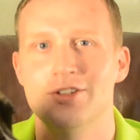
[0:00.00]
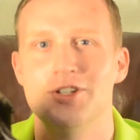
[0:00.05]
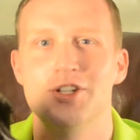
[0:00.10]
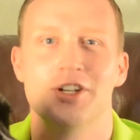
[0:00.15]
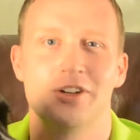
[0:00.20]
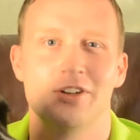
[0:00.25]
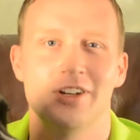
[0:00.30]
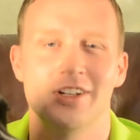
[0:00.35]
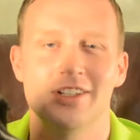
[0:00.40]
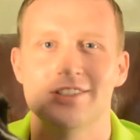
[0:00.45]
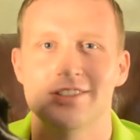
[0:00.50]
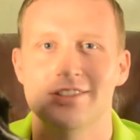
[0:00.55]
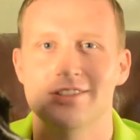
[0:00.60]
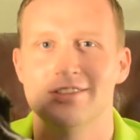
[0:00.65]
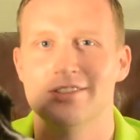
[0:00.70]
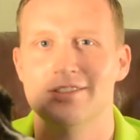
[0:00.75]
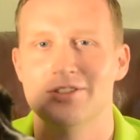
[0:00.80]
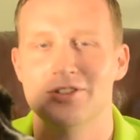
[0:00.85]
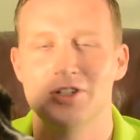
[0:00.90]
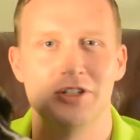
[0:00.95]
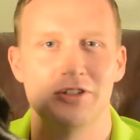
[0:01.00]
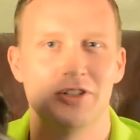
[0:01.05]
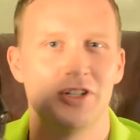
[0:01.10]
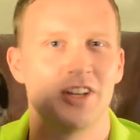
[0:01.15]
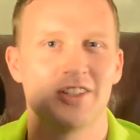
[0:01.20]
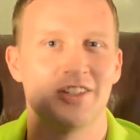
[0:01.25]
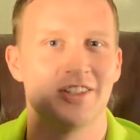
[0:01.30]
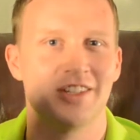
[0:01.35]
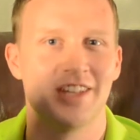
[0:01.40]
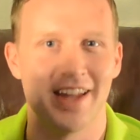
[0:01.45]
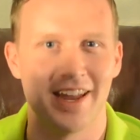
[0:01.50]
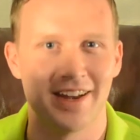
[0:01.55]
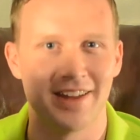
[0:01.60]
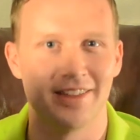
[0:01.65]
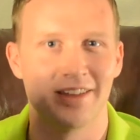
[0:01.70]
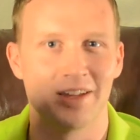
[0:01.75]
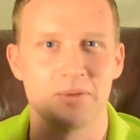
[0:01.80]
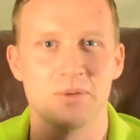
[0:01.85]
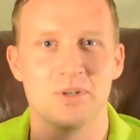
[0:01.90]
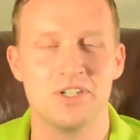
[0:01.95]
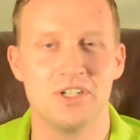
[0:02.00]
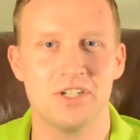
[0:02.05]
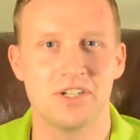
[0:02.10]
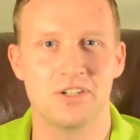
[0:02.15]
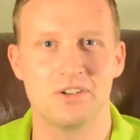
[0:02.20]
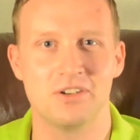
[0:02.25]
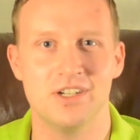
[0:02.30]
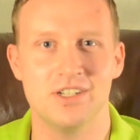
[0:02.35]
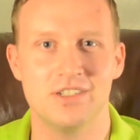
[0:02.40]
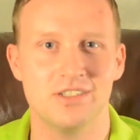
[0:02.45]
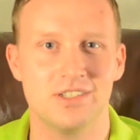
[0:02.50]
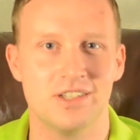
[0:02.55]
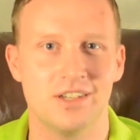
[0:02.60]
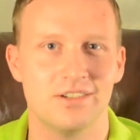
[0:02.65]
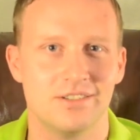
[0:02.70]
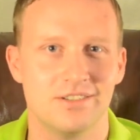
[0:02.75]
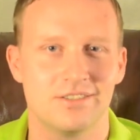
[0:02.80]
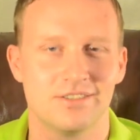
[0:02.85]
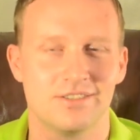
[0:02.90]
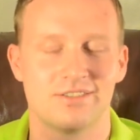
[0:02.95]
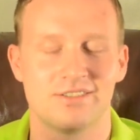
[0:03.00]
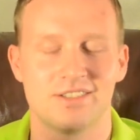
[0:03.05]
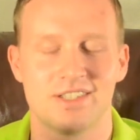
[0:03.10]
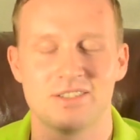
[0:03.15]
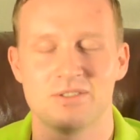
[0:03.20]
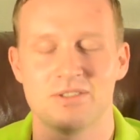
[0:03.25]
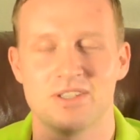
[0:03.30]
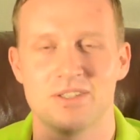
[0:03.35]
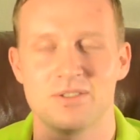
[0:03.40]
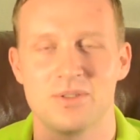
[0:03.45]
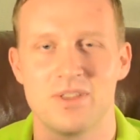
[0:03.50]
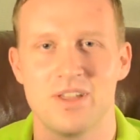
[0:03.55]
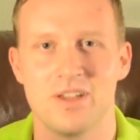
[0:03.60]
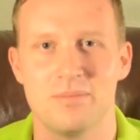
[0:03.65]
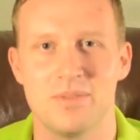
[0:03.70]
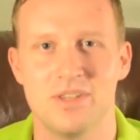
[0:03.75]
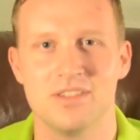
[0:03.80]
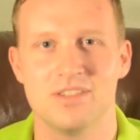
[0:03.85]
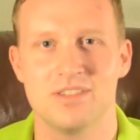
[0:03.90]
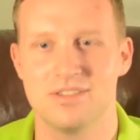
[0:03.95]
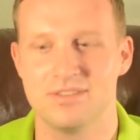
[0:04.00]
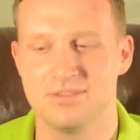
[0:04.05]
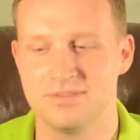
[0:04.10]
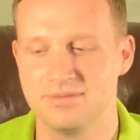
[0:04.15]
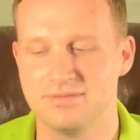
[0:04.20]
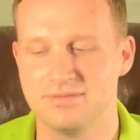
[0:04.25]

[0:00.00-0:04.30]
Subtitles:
She agrees. She doesn't say anything when she agrees, so that's what that means.